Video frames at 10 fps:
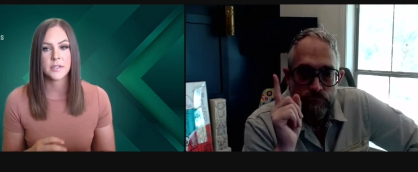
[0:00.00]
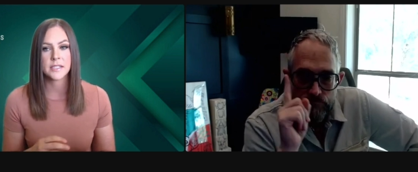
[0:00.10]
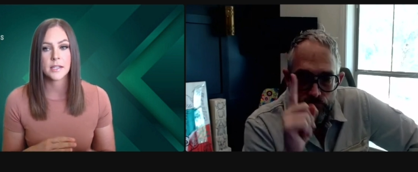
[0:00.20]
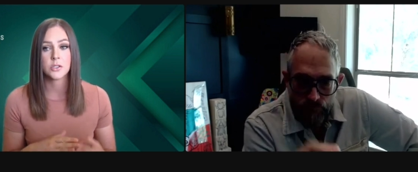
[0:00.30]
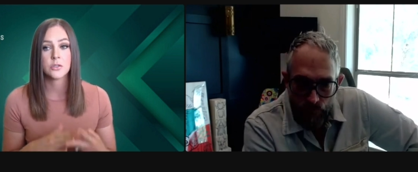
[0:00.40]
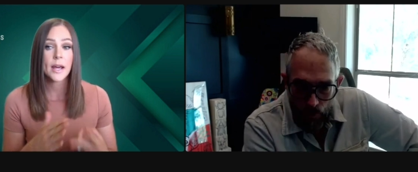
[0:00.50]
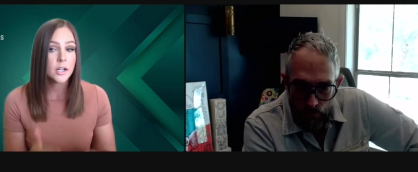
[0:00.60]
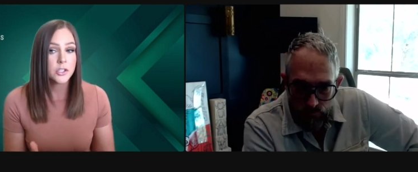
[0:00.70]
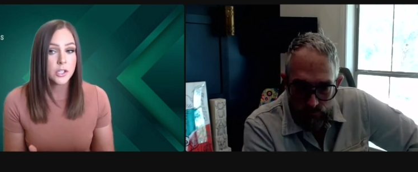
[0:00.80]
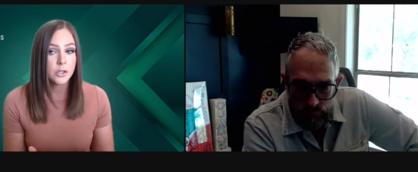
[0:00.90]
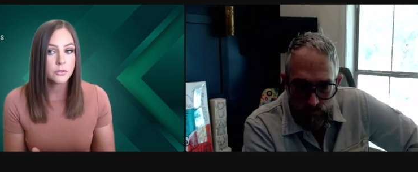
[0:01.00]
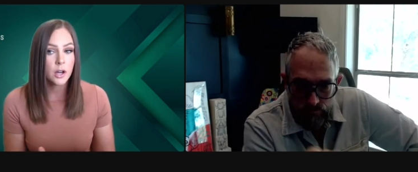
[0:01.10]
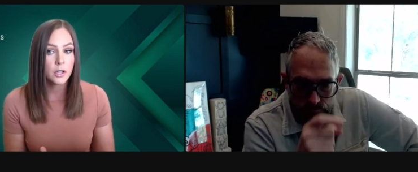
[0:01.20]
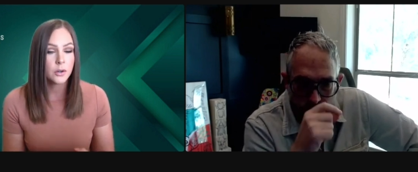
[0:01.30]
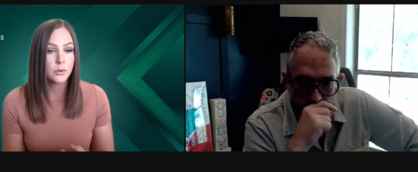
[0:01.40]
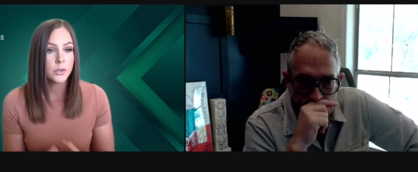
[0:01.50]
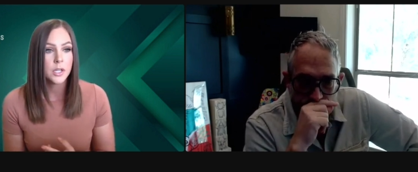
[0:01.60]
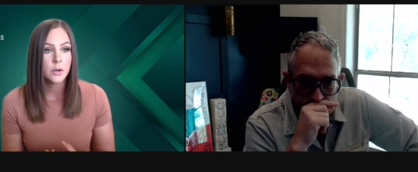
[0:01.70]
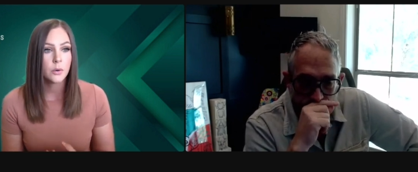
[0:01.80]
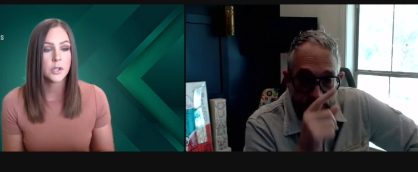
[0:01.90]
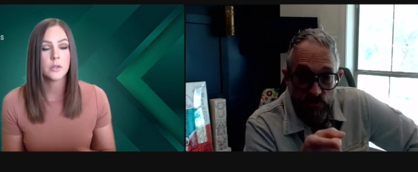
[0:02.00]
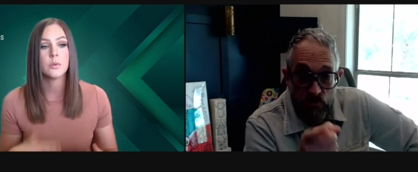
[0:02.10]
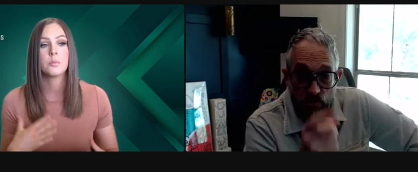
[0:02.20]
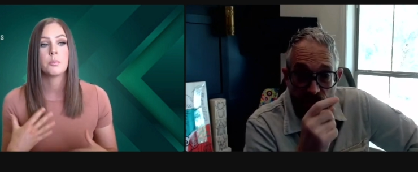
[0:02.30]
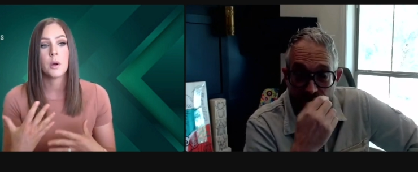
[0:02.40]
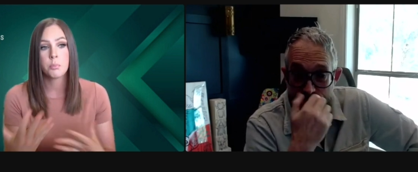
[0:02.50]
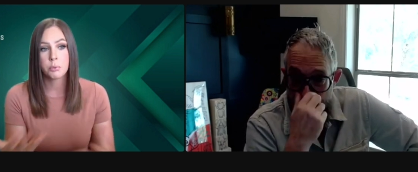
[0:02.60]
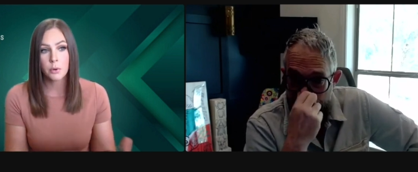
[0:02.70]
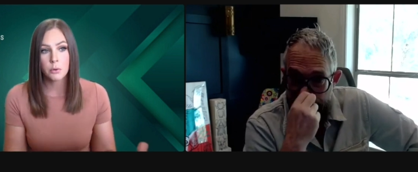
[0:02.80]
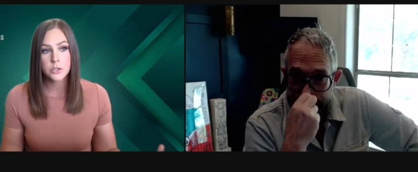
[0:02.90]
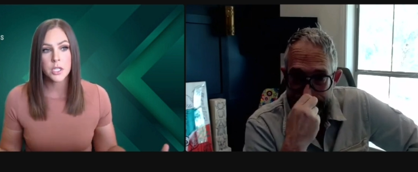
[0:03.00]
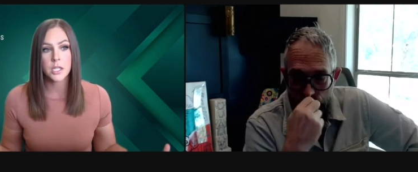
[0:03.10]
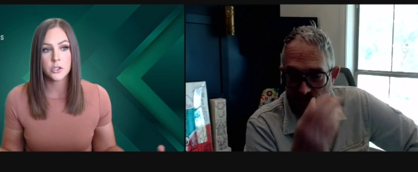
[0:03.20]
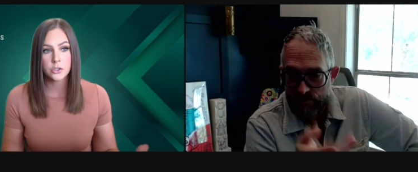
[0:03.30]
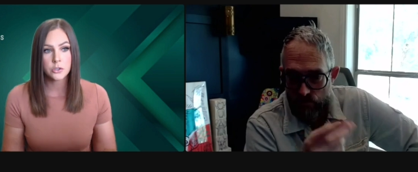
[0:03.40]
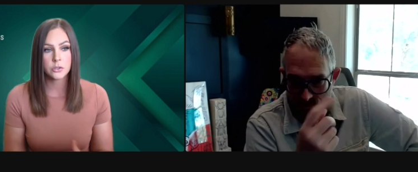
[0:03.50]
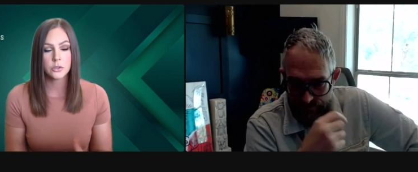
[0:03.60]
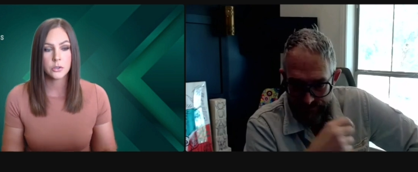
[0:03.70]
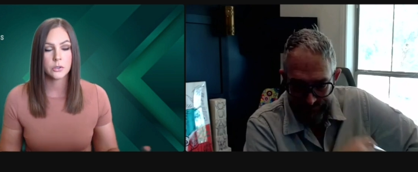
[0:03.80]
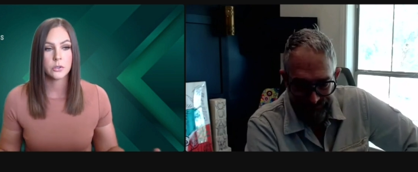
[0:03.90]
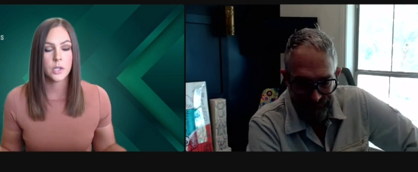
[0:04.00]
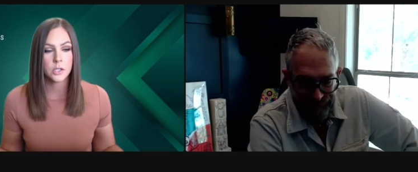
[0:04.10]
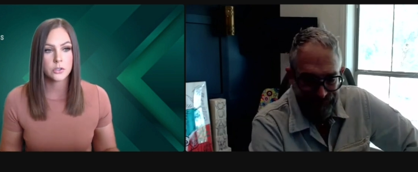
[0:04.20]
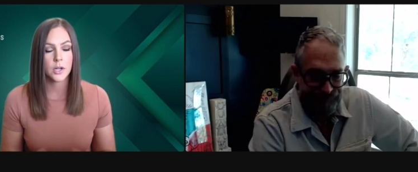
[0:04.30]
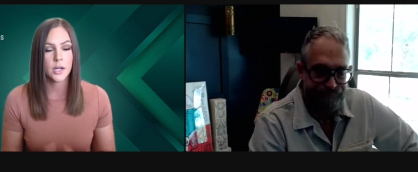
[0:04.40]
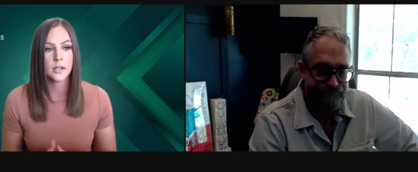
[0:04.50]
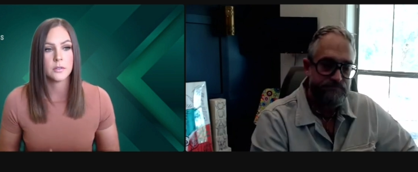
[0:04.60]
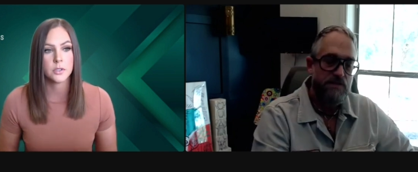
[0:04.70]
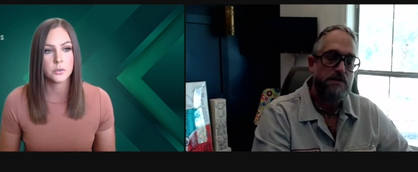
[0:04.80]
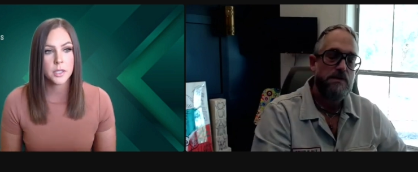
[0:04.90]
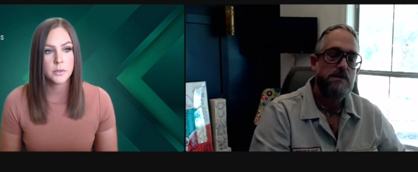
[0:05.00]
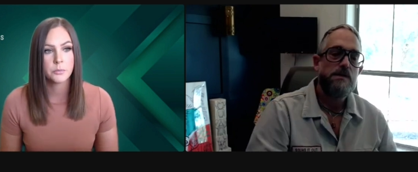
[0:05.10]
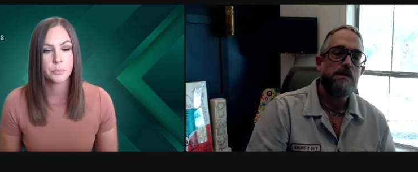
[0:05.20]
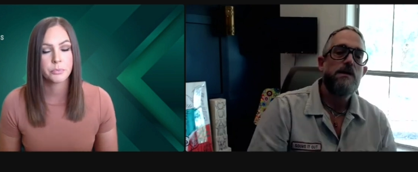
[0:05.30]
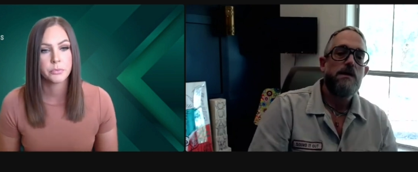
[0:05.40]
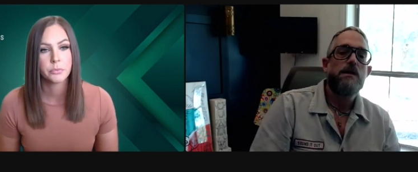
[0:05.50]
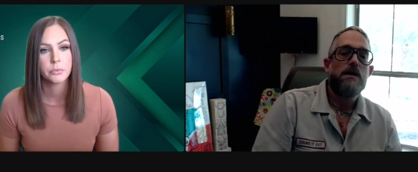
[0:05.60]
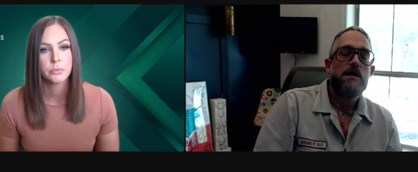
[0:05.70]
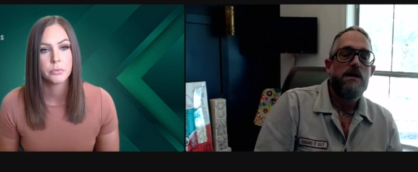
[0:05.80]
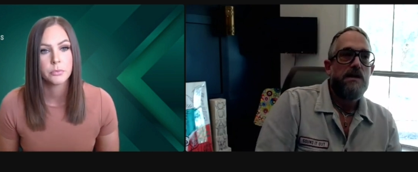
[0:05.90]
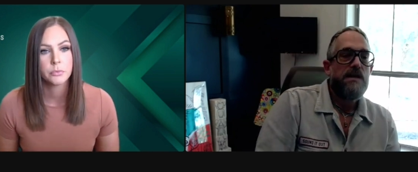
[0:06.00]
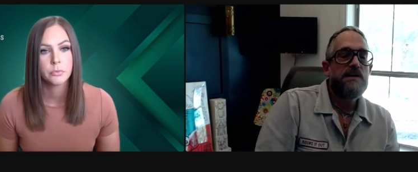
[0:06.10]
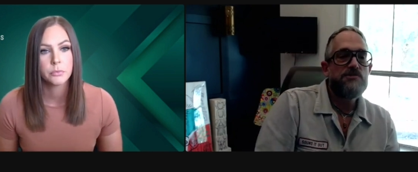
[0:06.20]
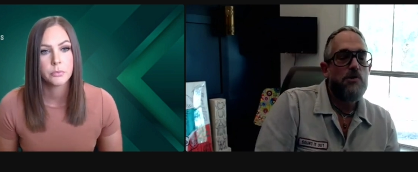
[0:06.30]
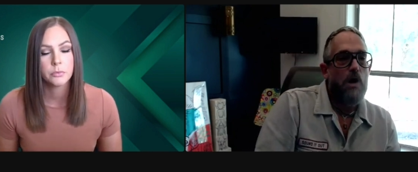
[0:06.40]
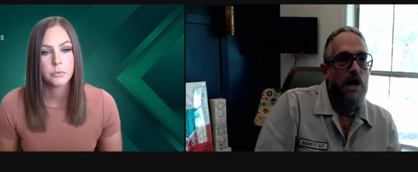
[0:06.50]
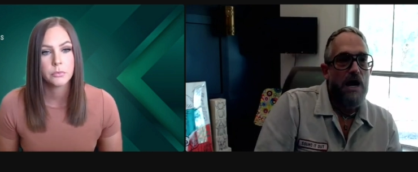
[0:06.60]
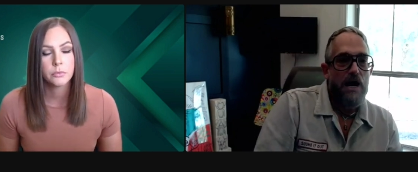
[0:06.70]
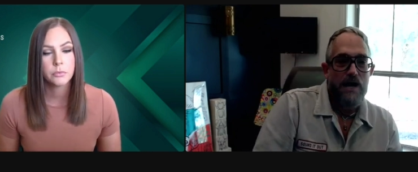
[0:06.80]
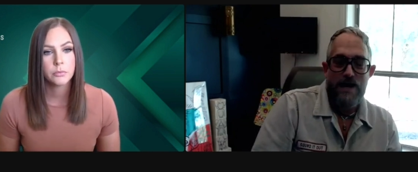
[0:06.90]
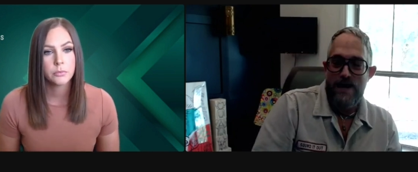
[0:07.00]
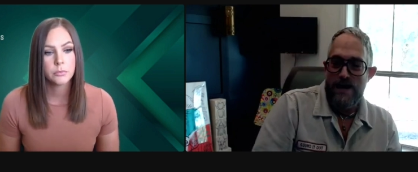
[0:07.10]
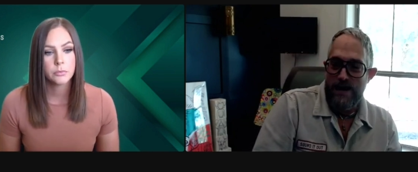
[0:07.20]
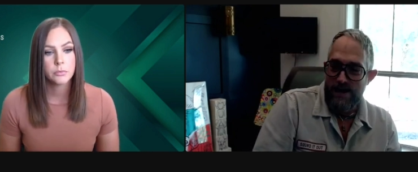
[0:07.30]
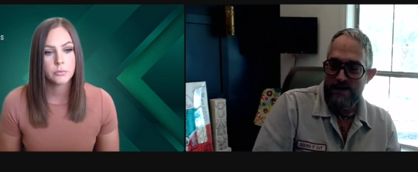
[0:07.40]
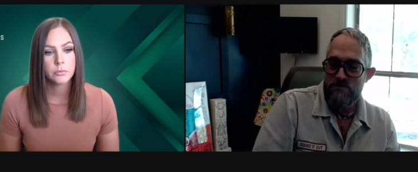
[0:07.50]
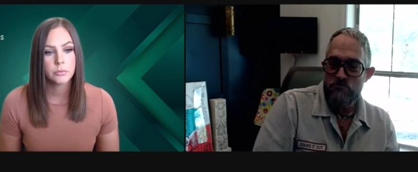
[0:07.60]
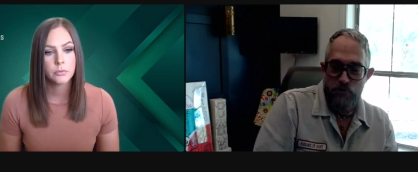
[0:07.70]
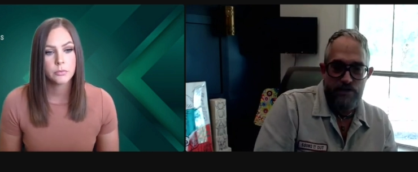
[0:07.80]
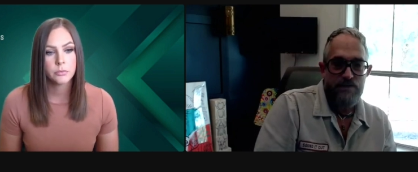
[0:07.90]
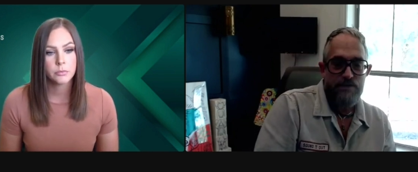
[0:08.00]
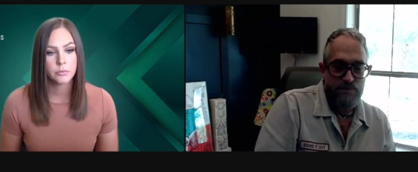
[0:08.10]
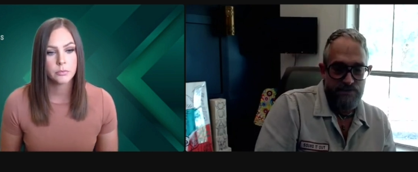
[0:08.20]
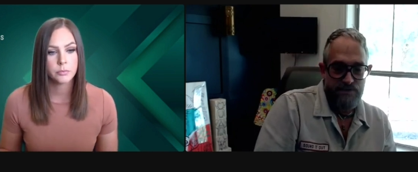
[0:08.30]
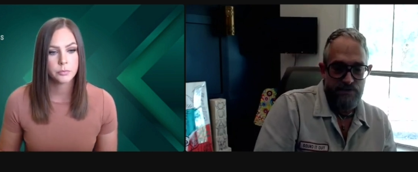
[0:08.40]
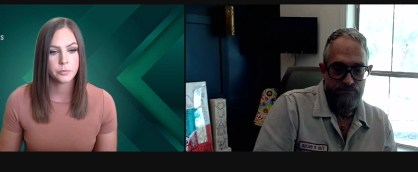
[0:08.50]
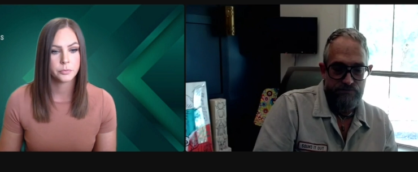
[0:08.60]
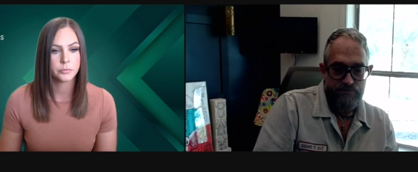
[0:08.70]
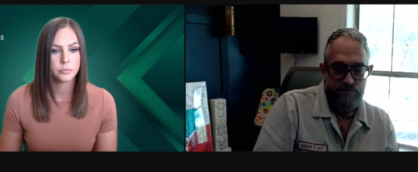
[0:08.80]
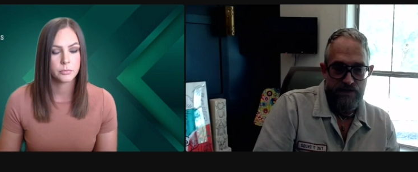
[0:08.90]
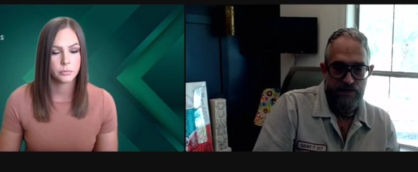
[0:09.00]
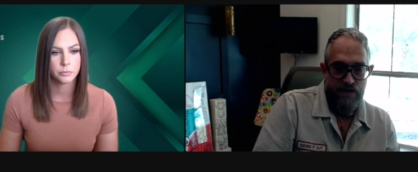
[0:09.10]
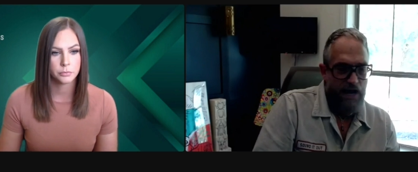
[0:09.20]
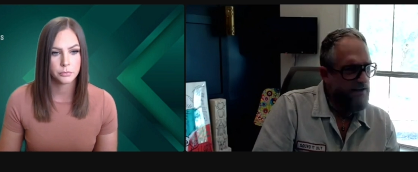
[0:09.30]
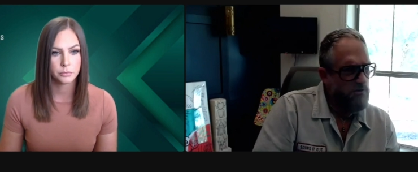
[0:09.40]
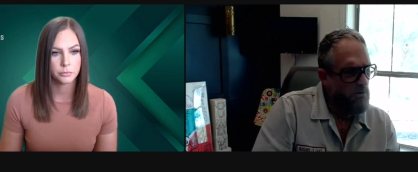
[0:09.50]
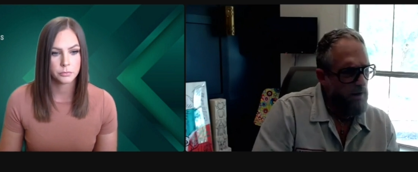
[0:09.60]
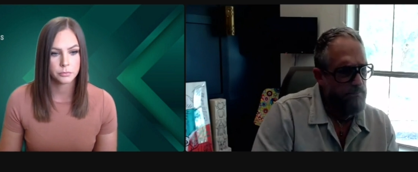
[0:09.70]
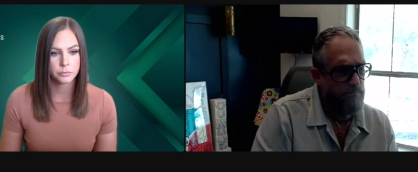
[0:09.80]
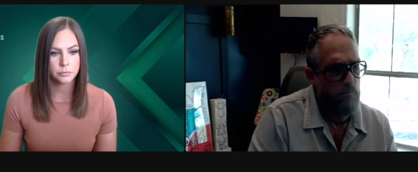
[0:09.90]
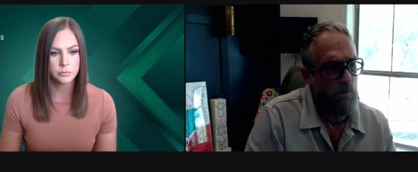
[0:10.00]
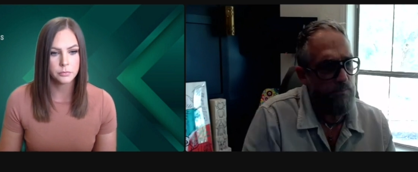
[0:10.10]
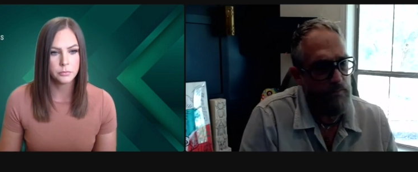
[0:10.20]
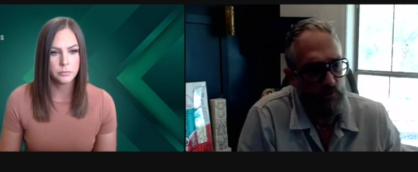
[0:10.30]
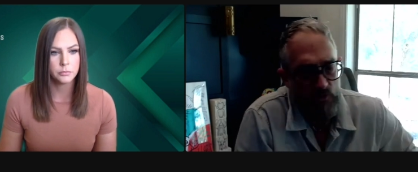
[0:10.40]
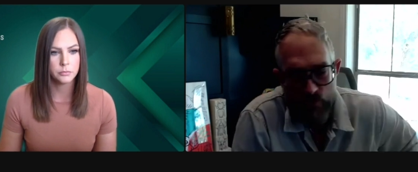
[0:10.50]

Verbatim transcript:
Speaker 1: of a set no. strategy you follow, or do you answer. approach each each trade individually?
Speaker 2: Yeah. So I really believe, and I don't know why more people don't talk